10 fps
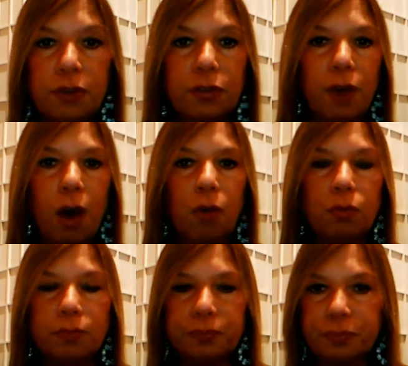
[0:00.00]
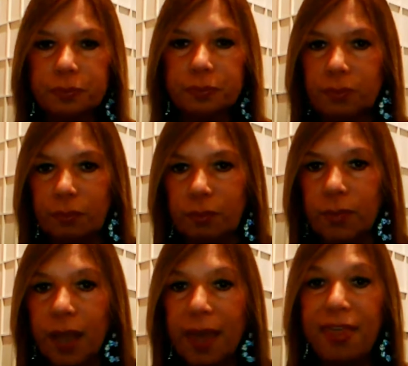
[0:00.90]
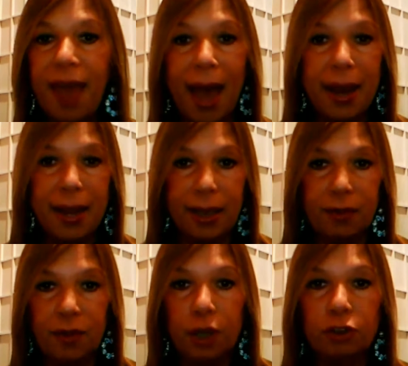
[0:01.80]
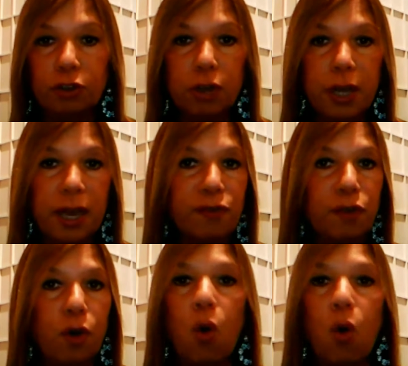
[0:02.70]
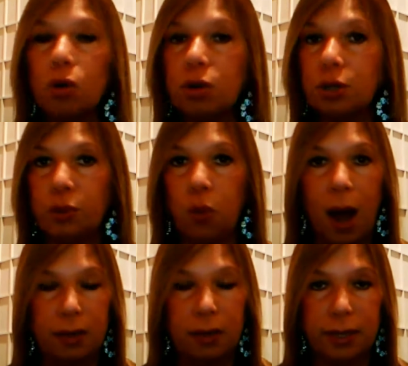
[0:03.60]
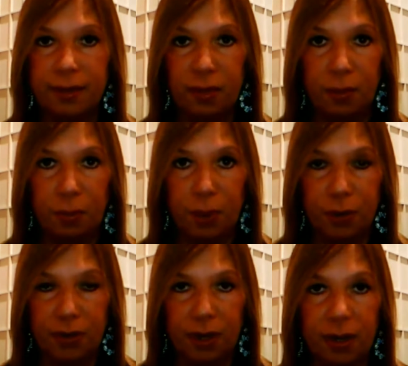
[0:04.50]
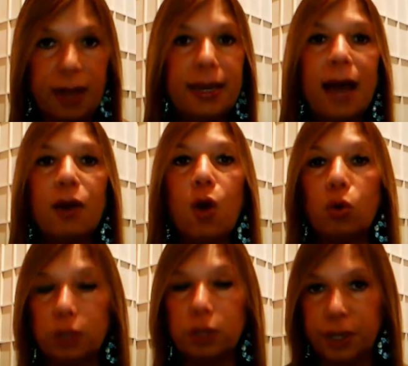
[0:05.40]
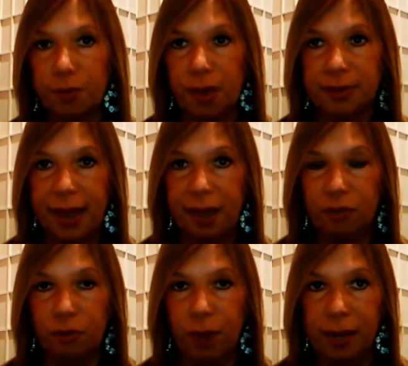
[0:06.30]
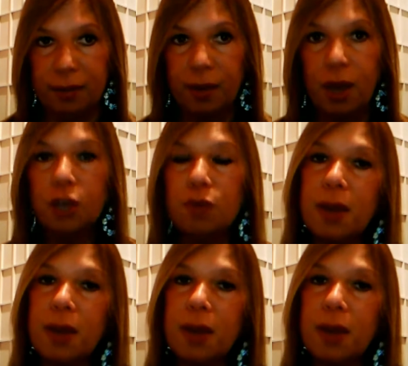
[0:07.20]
So that is, you're looking for all good qualities in the person, not only your must-have traits. Your